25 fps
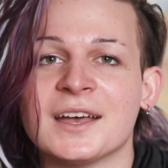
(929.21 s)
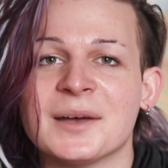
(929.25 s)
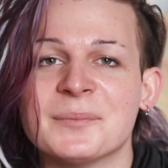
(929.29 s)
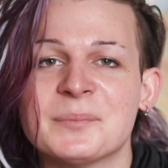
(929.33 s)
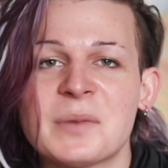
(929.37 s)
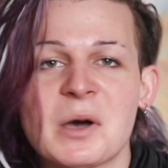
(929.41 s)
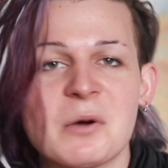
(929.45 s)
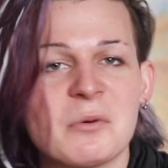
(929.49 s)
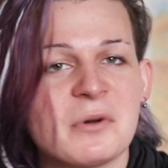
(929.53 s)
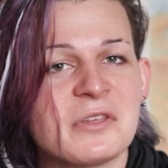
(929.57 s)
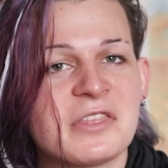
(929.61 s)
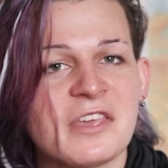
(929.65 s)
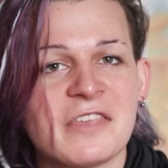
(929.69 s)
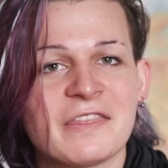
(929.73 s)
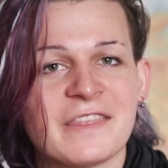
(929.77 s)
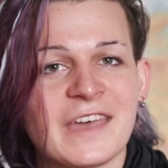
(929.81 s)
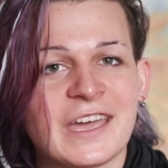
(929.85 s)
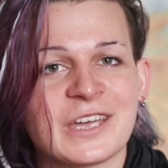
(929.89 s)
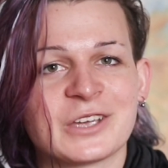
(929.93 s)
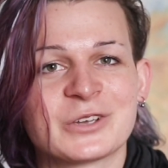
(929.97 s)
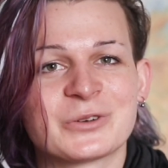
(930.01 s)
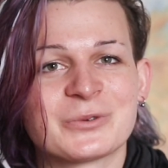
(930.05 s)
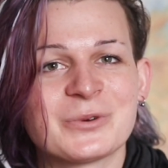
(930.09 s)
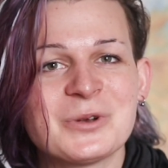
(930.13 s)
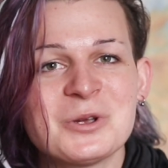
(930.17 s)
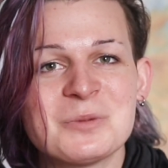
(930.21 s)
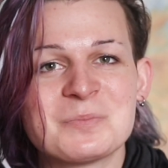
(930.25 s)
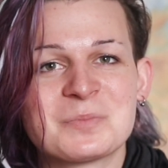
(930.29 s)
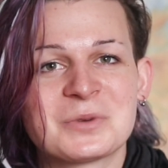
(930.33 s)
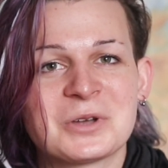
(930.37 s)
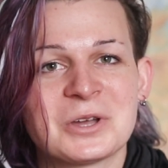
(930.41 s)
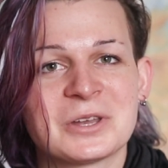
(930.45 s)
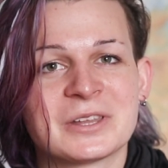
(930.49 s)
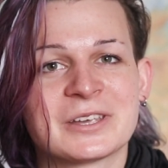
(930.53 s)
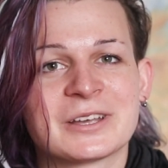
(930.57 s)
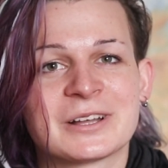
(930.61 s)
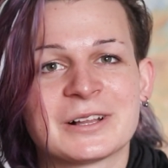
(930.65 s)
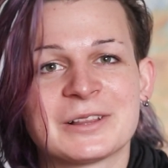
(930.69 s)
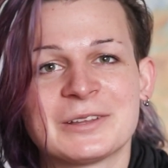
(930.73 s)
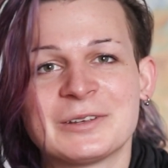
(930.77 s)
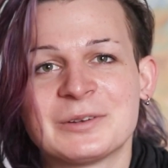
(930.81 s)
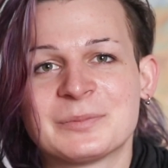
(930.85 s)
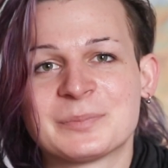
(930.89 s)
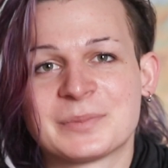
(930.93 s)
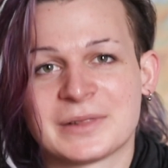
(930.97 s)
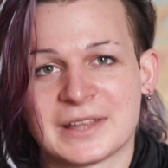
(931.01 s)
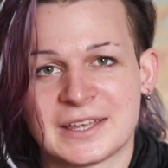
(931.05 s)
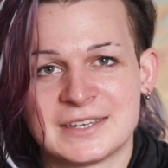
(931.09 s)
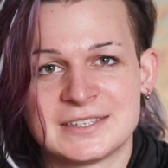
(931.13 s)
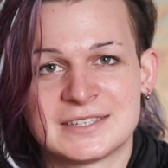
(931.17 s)
But within that group could
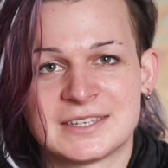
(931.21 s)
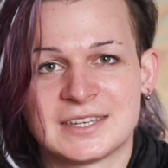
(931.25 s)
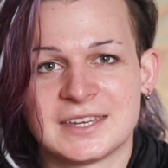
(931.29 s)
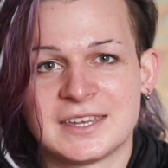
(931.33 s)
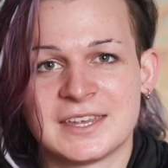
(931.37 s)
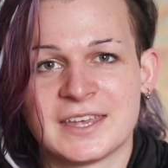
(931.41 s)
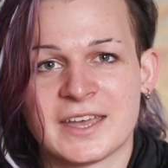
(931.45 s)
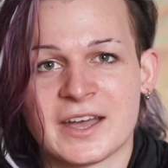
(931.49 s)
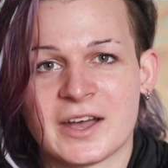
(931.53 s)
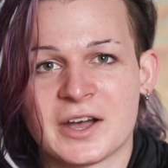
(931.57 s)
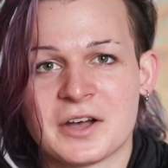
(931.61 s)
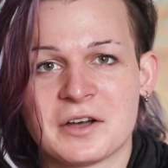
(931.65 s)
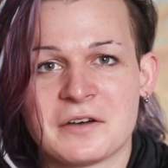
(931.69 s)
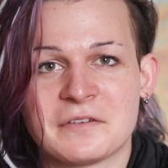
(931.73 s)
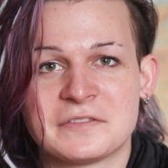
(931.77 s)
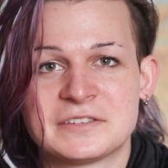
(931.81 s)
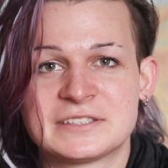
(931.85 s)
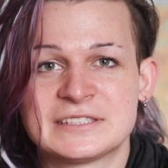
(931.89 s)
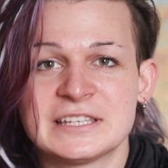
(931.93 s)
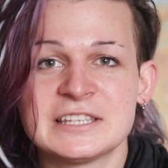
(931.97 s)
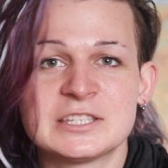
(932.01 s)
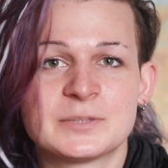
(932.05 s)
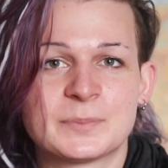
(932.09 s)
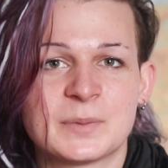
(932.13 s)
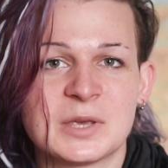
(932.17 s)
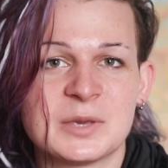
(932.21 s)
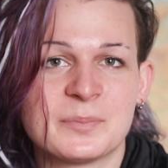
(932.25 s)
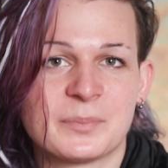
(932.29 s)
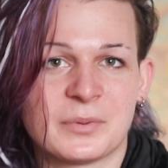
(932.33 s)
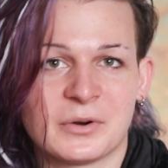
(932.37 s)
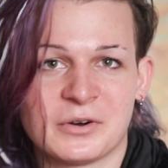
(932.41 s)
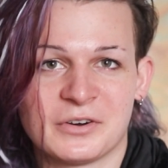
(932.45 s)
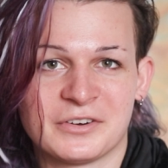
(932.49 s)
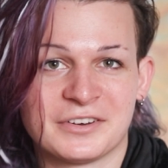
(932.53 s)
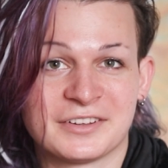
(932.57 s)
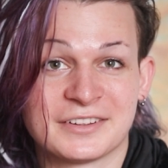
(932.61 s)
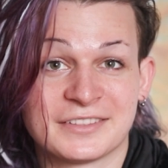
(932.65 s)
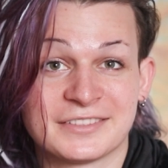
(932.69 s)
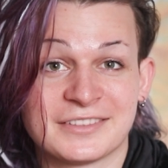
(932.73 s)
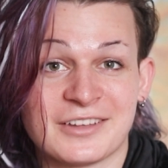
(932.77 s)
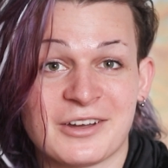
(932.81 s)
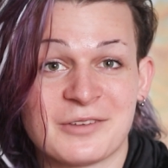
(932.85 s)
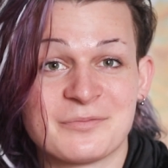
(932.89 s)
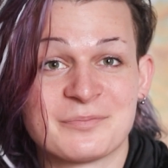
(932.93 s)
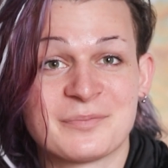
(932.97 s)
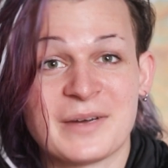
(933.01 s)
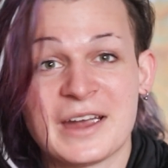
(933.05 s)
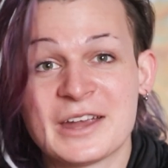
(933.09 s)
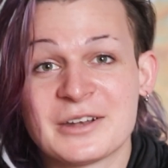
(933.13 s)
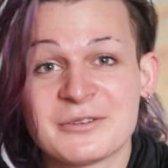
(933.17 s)
include plenty of cis people,
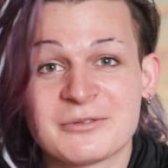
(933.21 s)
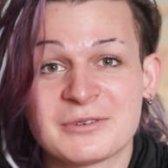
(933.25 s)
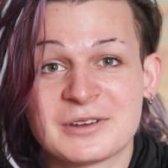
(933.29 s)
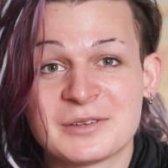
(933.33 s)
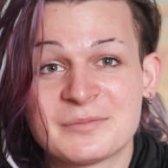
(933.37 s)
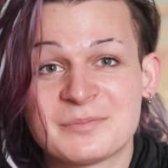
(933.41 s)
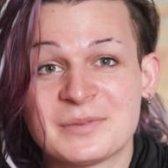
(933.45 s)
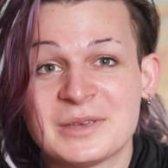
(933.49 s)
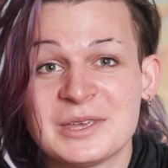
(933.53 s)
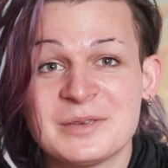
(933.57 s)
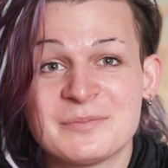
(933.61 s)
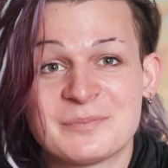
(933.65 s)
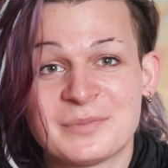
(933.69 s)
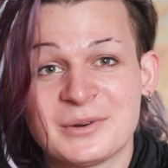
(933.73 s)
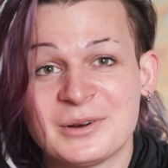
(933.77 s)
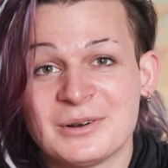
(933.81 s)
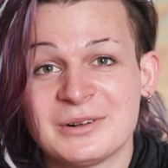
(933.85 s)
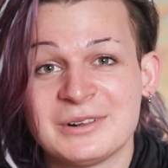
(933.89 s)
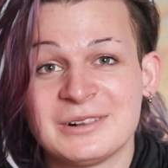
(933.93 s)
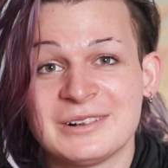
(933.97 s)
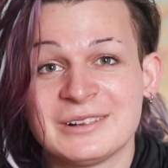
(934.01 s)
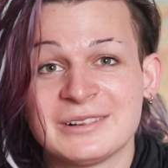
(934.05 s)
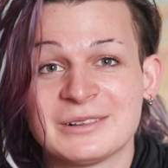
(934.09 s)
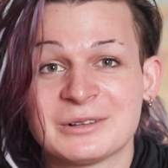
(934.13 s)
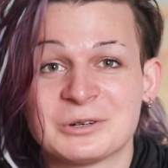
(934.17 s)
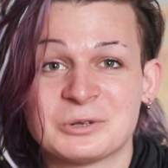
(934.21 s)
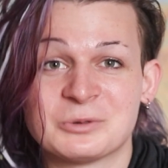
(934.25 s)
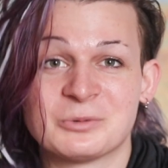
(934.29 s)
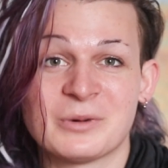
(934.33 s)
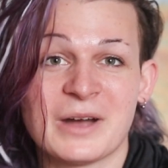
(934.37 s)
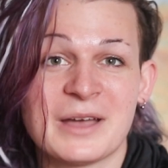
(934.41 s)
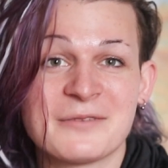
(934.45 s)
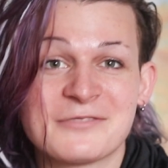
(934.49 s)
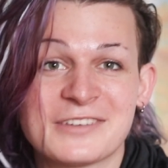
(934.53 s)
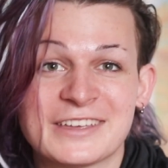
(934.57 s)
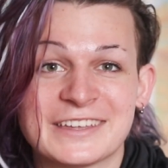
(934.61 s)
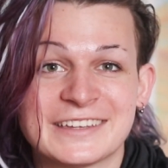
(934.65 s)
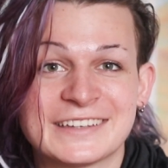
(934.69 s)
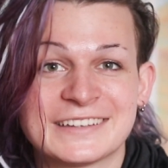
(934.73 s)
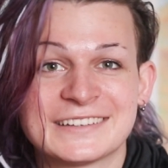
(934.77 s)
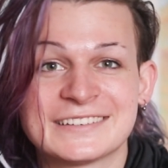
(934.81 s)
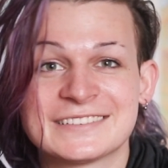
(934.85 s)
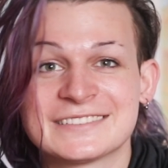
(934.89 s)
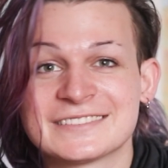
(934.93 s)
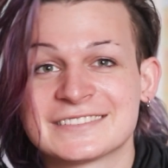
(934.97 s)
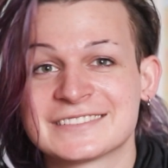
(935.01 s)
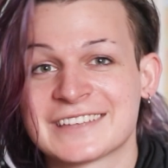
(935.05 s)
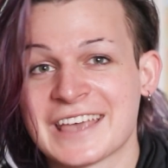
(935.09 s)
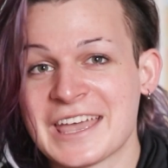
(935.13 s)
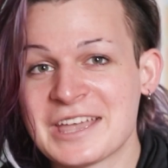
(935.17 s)
non-binary people,
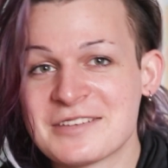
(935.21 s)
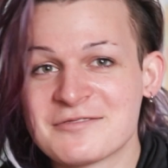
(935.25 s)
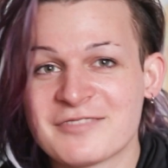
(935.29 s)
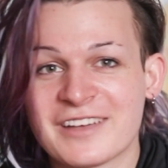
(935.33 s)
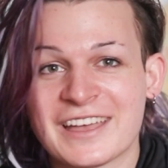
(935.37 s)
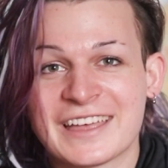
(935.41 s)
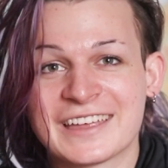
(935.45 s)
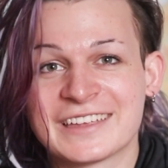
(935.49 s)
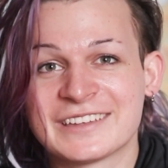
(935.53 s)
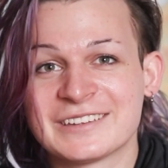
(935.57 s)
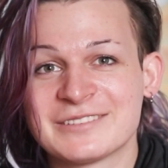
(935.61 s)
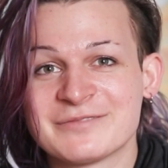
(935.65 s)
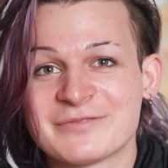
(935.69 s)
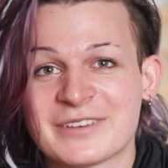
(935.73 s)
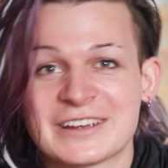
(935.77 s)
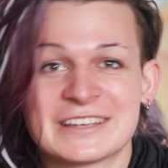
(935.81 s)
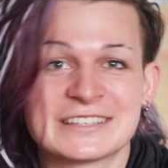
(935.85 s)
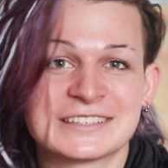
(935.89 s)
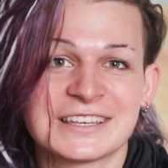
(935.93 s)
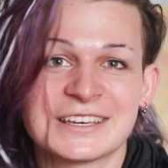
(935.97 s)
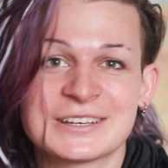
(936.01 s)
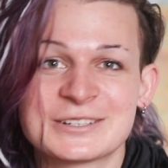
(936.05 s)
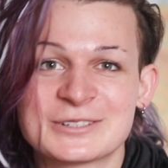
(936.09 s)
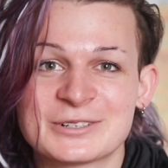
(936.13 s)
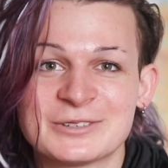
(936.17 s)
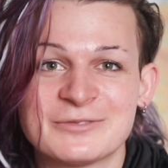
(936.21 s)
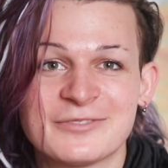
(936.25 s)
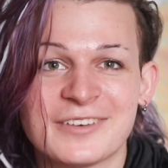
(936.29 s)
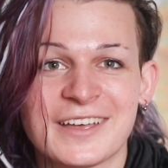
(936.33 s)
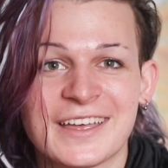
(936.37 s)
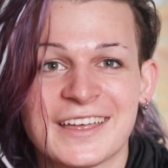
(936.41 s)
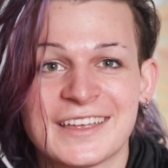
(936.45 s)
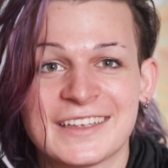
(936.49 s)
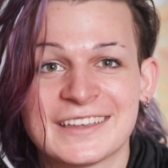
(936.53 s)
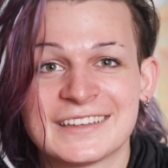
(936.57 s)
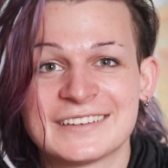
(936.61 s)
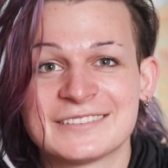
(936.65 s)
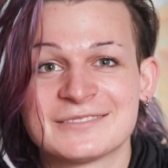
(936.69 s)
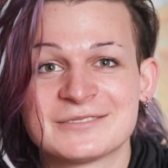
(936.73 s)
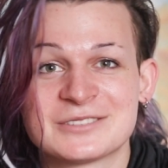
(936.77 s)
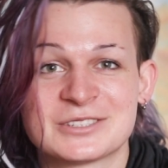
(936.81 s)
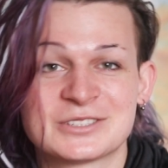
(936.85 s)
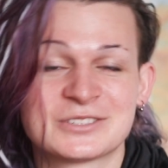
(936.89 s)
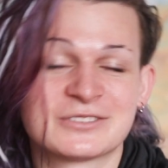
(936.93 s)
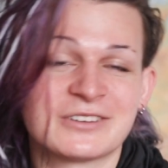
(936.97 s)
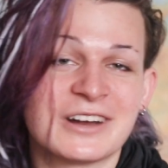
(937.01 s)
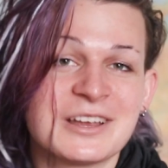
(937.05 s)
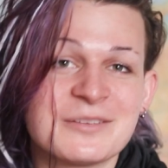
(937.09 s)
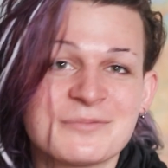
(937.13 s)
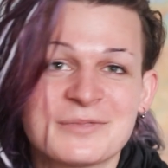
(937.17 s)
women, gay men, bisexual men,
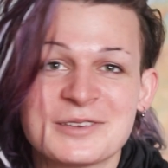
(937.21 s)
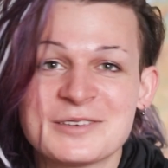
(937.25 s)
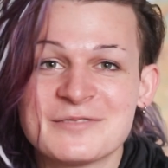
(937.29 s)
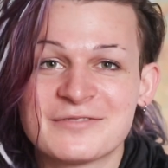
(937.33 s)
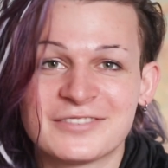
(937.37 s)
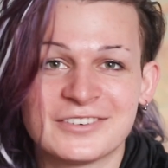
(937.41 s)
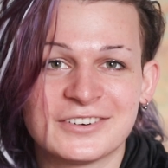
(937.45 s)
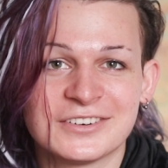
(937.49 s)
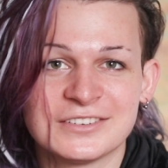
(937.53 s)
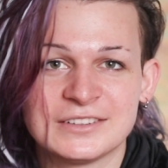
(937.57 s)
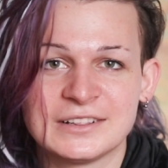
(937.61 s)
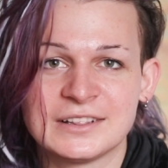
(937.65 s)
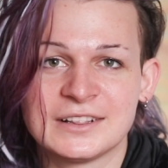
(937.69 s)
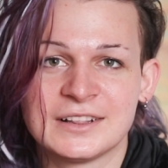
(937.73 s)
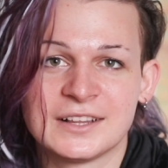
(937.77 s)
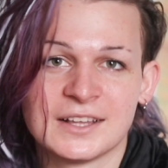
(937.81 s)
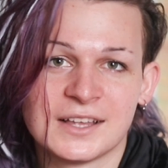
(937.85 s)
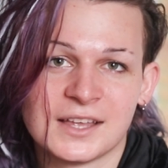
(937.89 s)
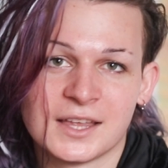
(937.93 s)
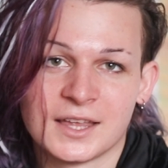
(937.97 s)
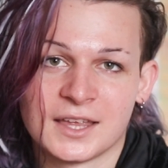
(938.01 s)
straight people.